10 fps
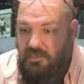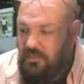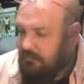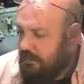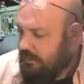
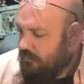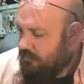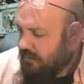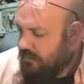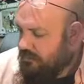media
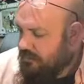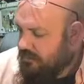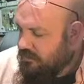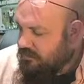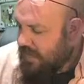res because
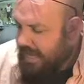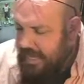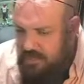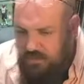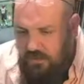there's
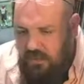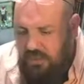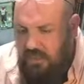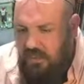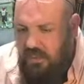
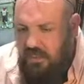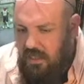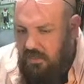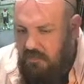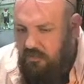actually a
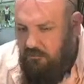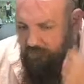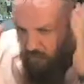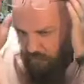little more,